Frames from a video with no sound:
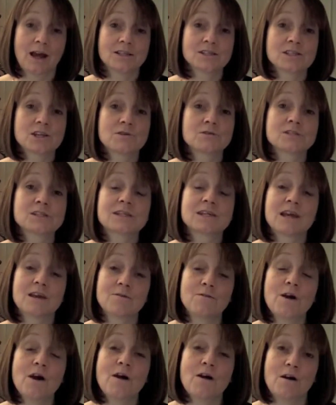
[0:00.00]
And so to
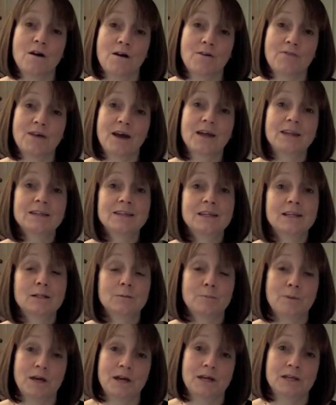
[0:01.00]
give her that
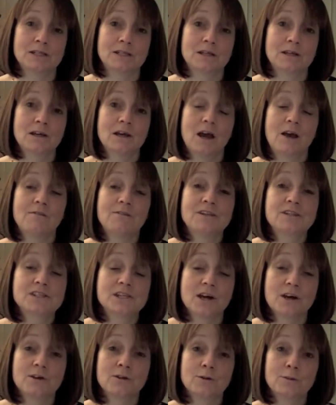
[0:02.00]
little bit of
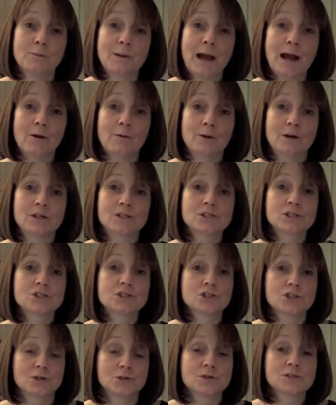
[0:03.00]
internal power to
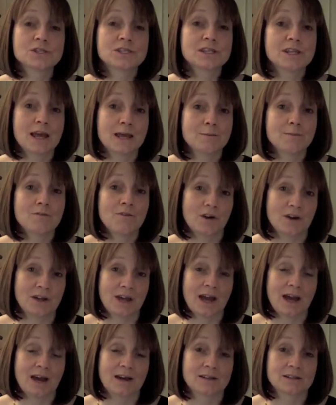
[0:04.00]
choose the name of her
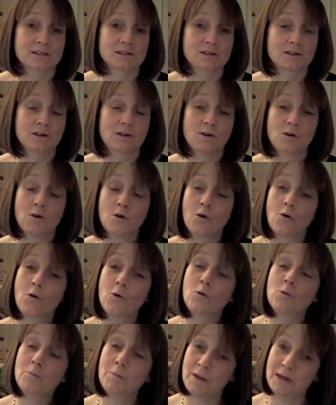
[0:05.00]
cat,
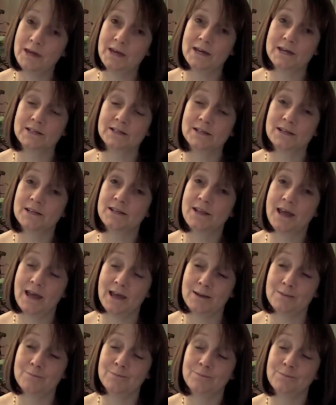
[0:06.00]
albeit a
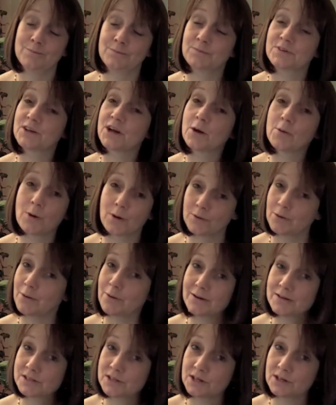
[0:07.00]
name that I won't
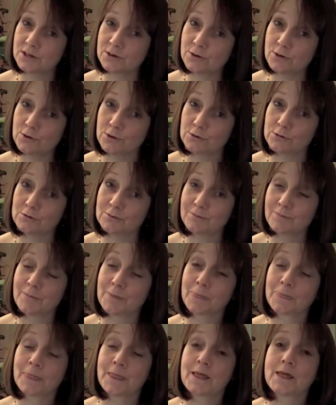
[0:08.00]
go outside and call,
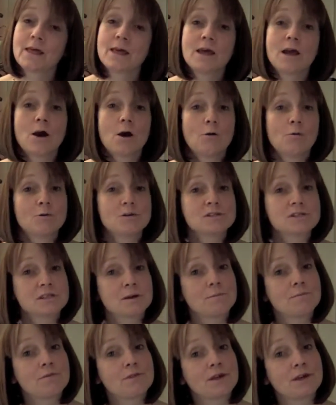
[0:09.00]
was
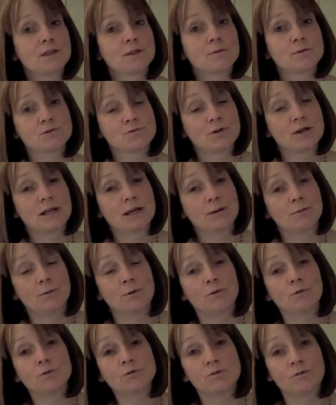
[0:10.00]
something that was really
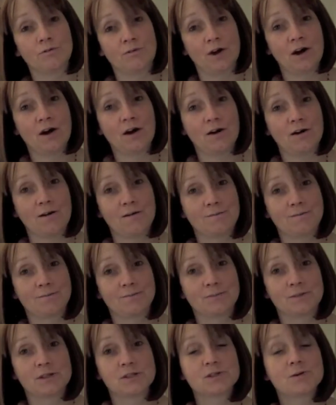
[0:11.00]
important for her.
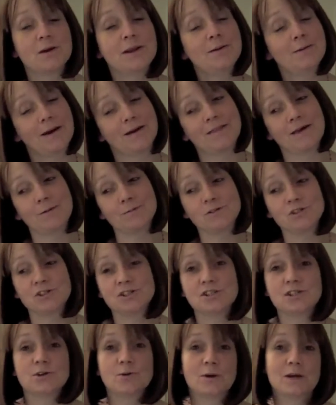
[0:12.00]
So anyway, that was
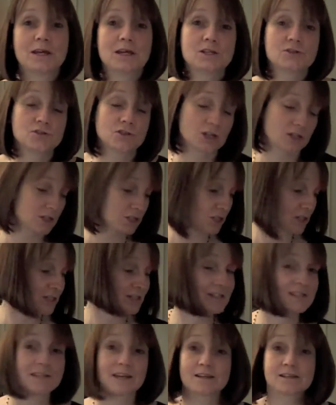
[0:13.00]
just a quick introduction
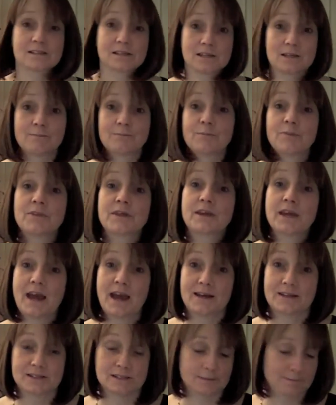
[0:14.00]
to Sexy, the
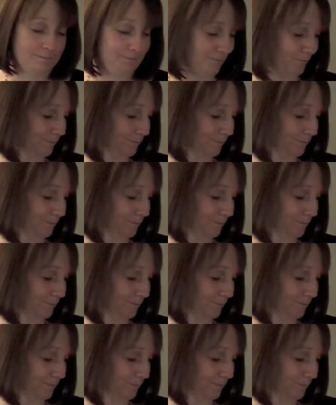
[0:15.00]
cat.